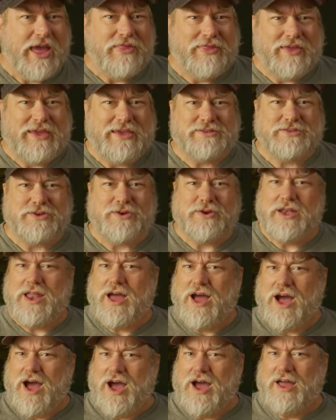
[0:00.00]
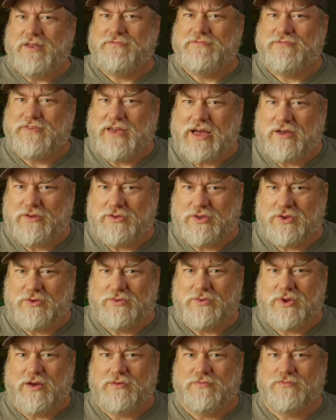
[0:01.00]
These are an odd
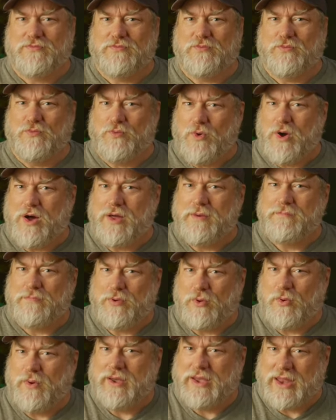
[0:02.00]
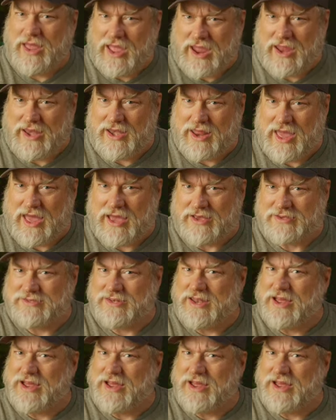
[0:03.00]
value of 1.8x.